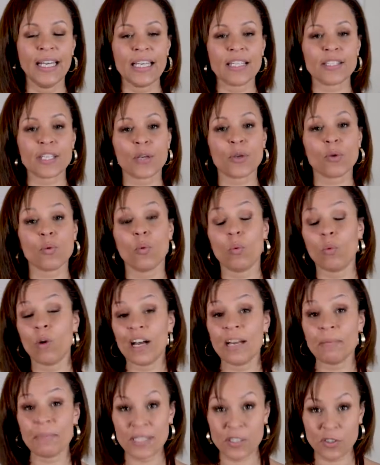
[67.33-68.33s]
So
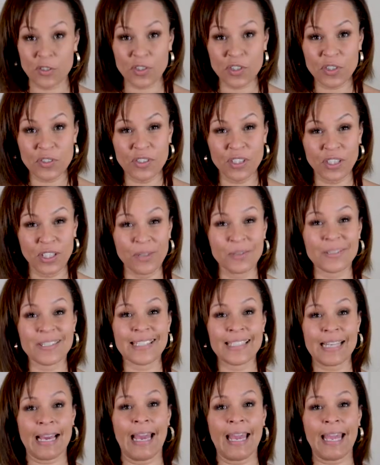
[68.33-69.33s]
what I'm introducing you
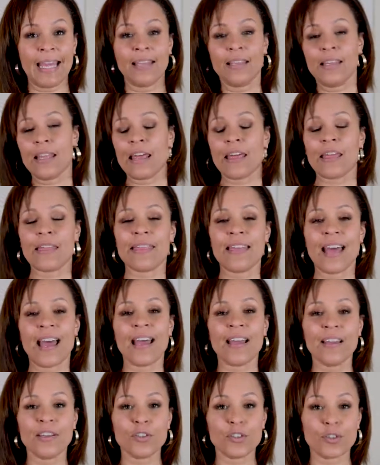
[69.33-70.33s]
today,
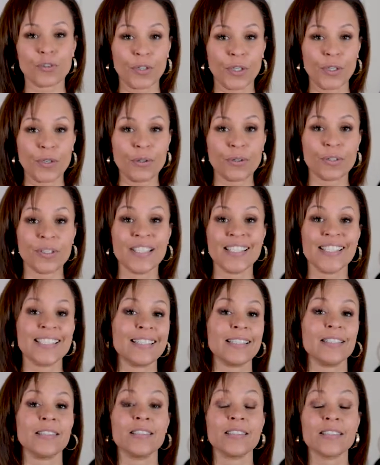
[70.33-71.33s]
that truth
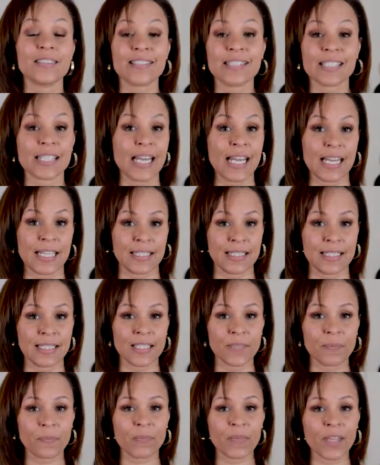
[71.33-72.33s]
still
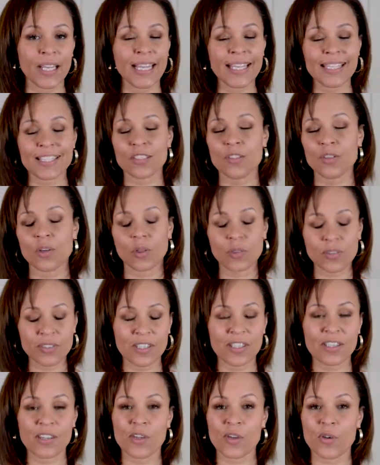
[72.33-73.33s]
stands. It's not
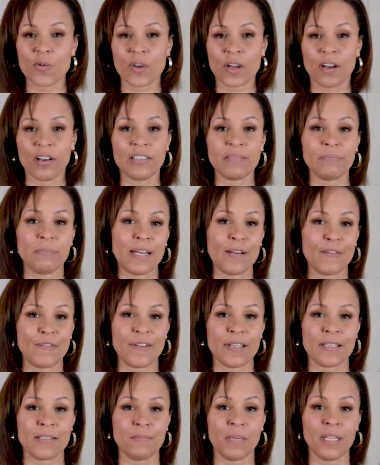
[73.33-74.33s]
that you can't
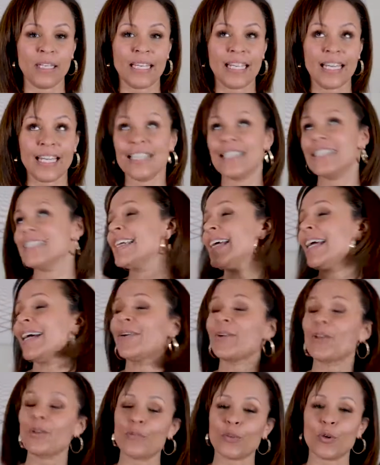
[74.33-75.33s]
manifest money
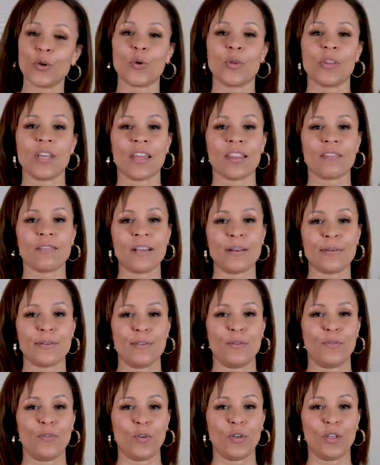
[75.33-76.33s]
until you've got all the other
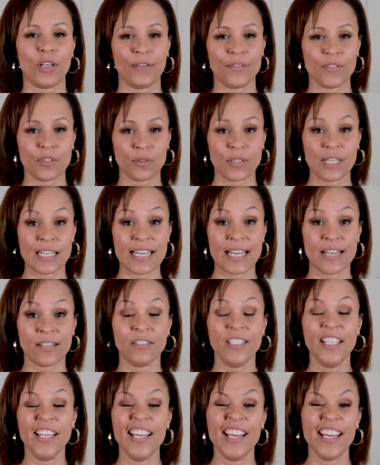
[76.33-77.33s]
areas of your life sorted
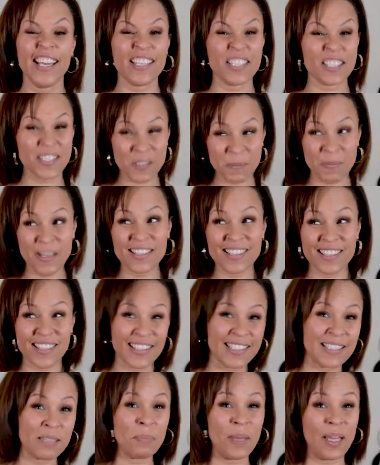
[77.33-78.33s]
out. It just means that
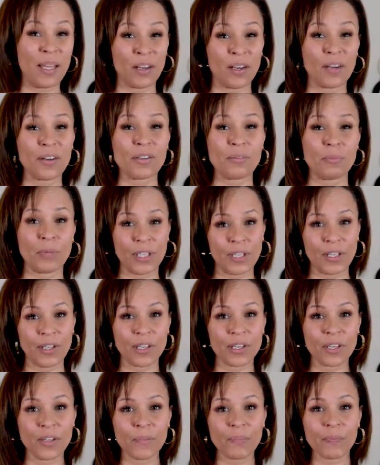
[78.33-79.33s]
it's a bit harder
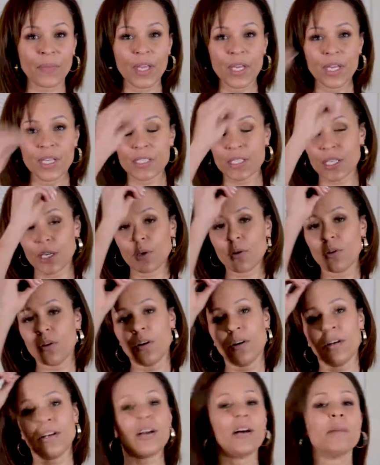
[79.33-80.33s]
work. So
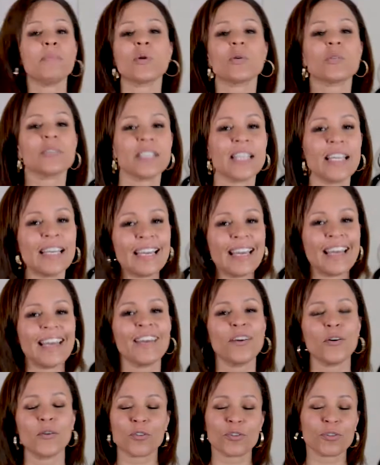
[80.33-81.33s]
I'm not
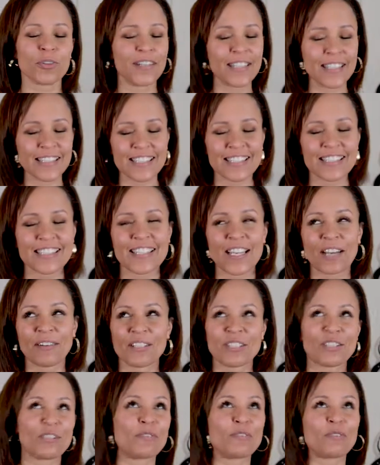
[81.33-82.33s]
saying or trying to
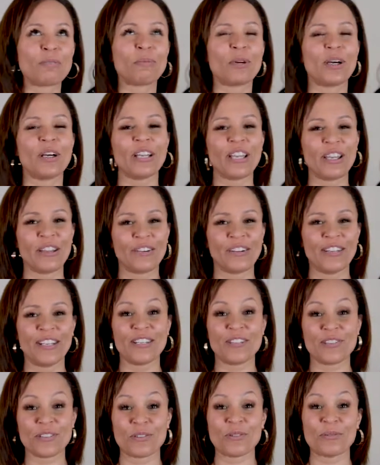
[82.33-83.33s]
discourage you from working on it
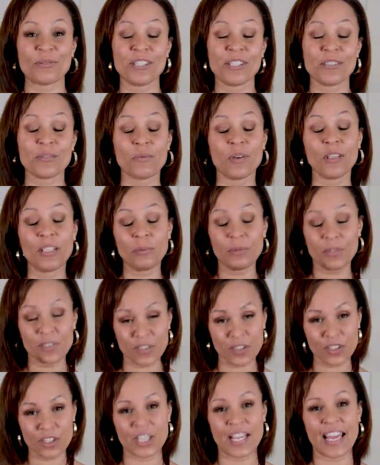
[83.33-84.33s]
at all, which is why I want
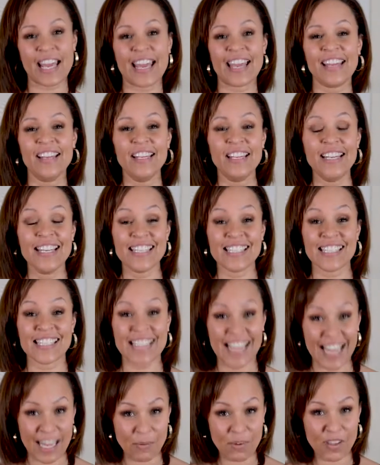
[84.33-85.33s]
to share
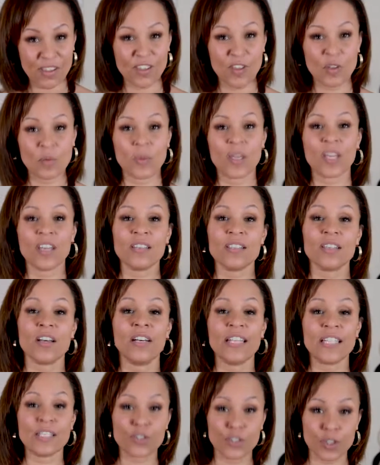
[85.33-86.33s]
today with you, because
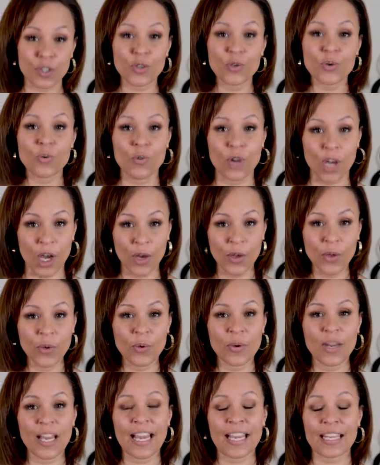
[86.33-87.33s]
I do
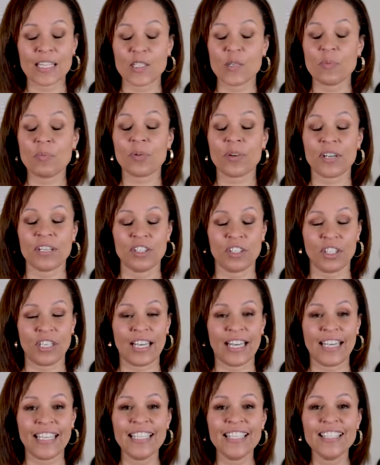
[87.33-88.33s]
know and
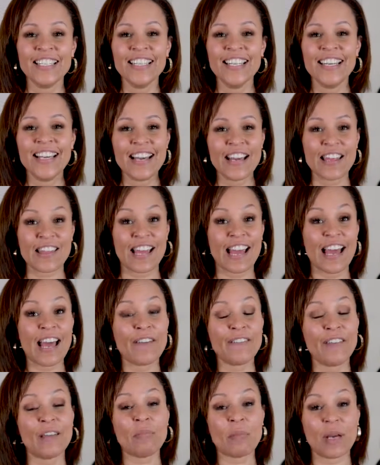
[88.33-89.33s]
appreciate that
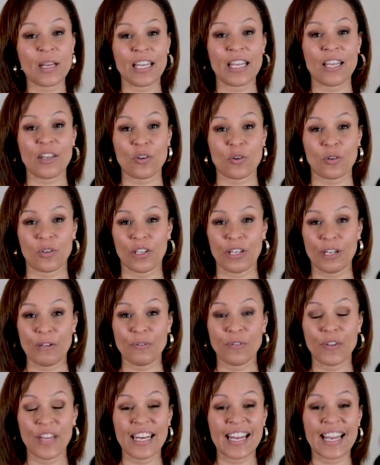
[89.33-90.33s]
having money in your
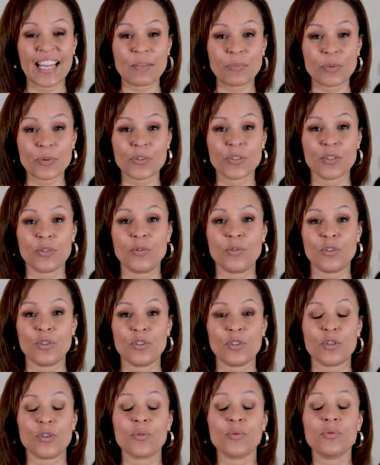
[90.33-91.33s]
life enables you to
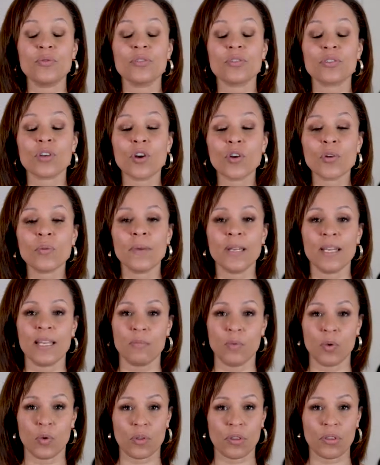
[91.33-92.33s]
do so many
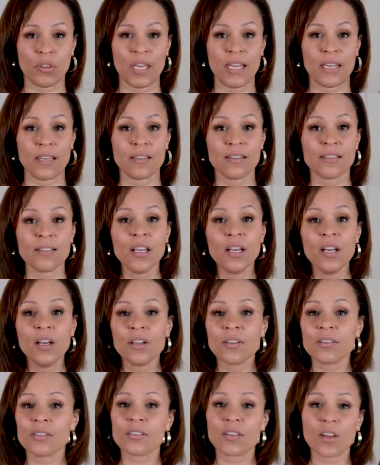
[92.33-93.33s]
more things
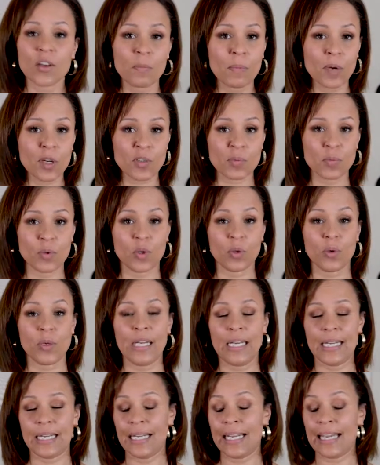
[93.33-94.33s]
so much more
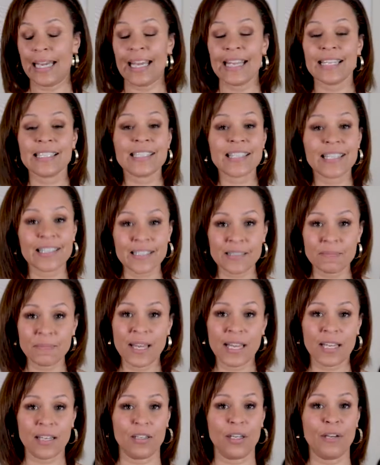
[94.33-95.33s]
quickly. It does
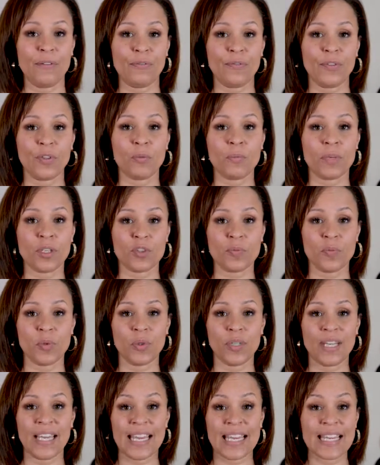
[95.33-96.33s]
make life feel much
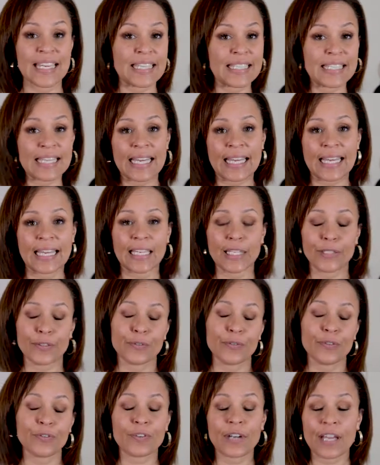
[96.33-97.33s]
more easy
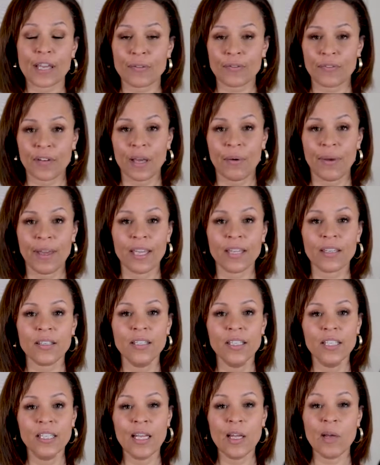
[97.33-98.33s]
and free-flowing.
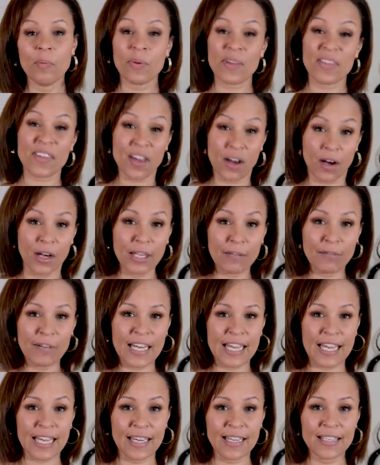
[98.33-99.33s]
But the
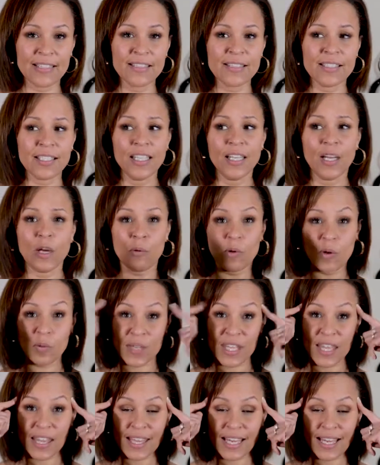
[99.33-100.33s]
irony is, what
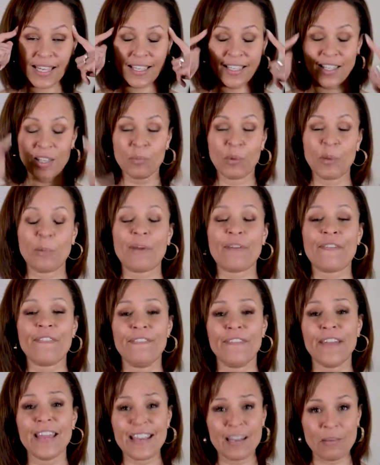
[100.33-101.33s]
we think and what we
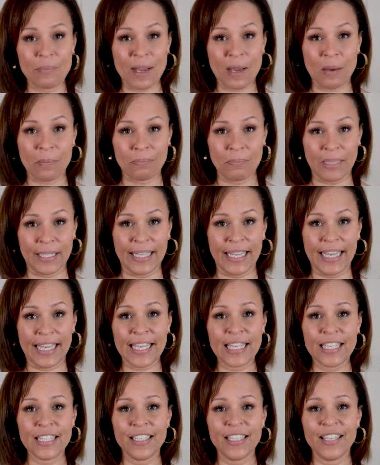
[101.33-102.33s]
feel about
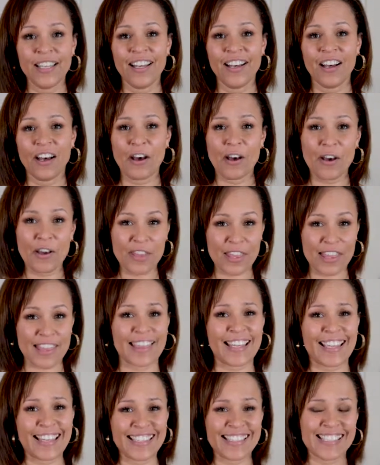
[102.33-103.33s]
money are the
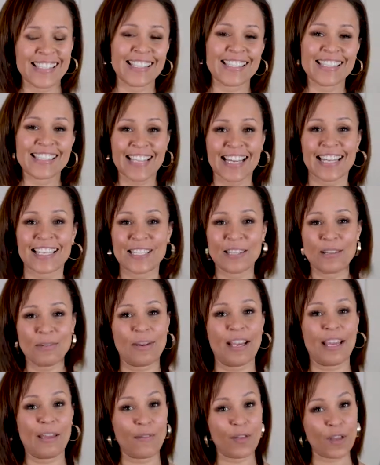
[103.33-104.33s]
things that stand in the
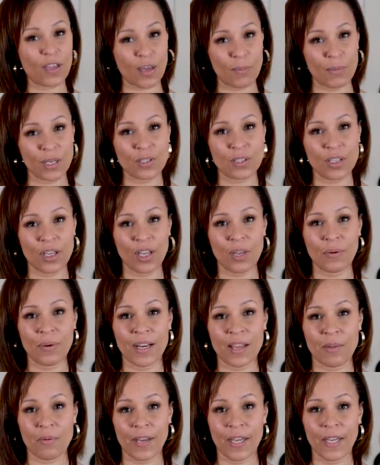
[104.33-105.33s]
way of it coming to you
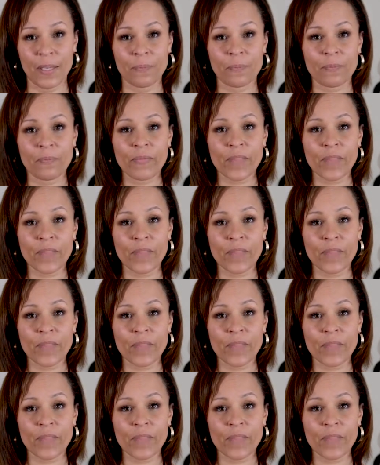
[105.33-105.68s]
anyway.